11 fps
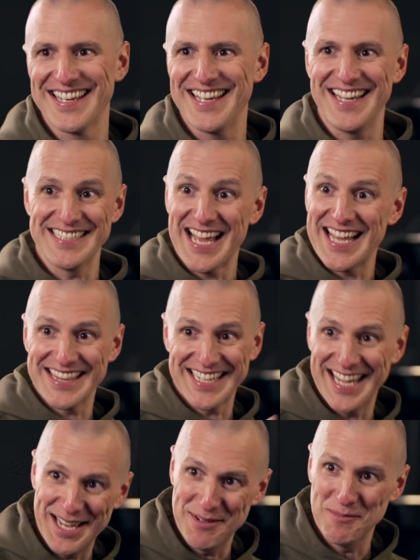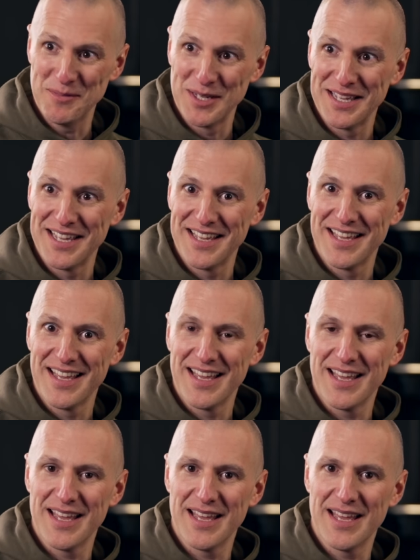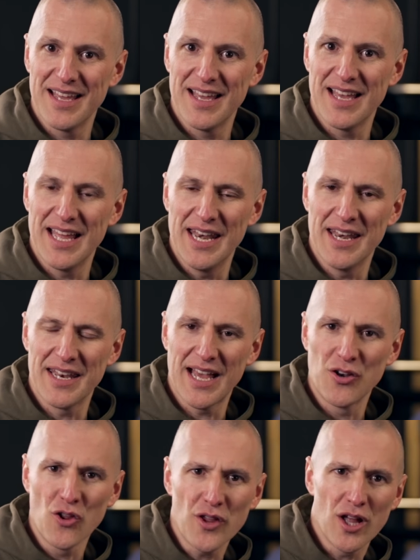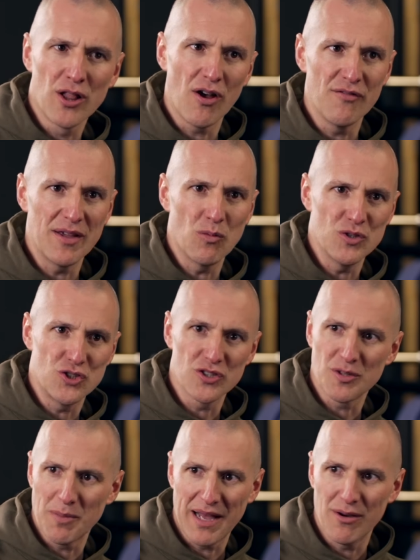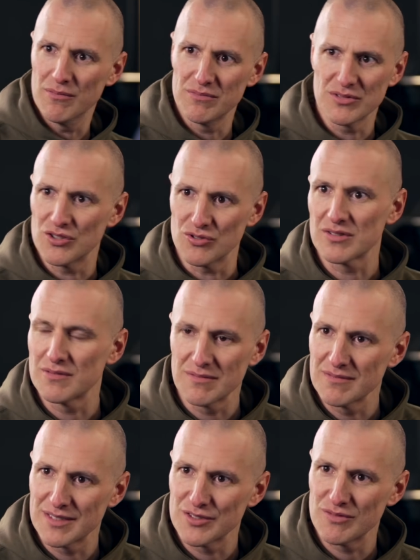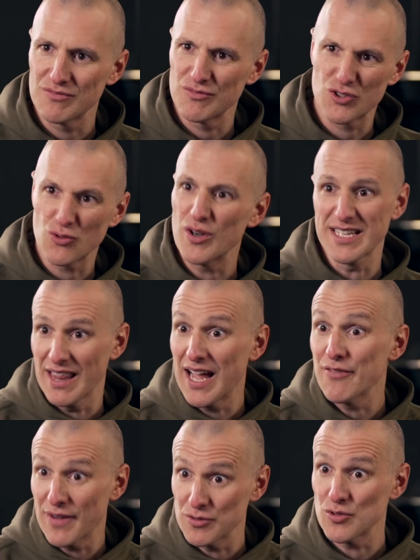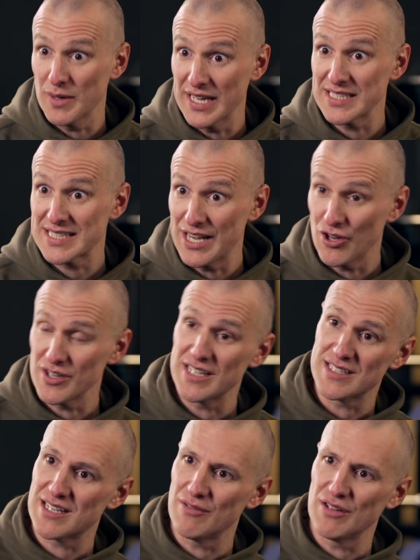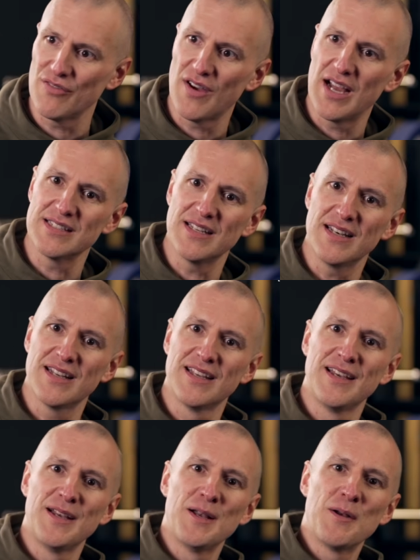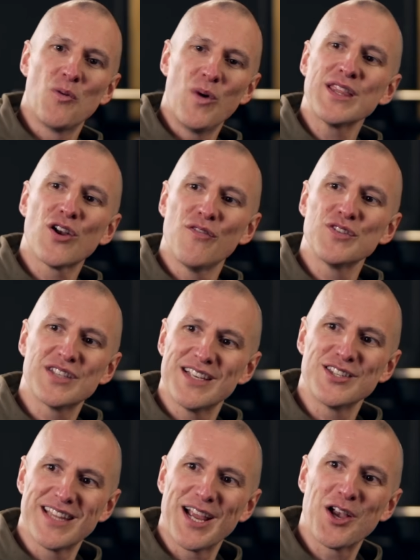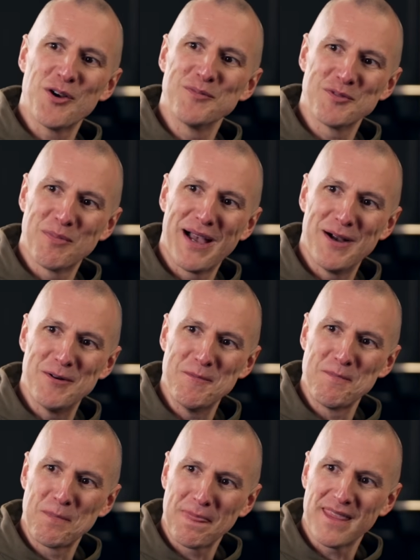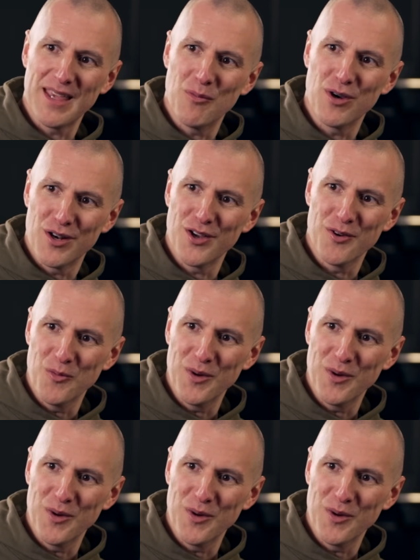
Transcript: He's out the game. And I know that a lot of it was just about sorting your life out to an extent, not necessarily fighting. When the conversation then comes about, yeah, we're going to go and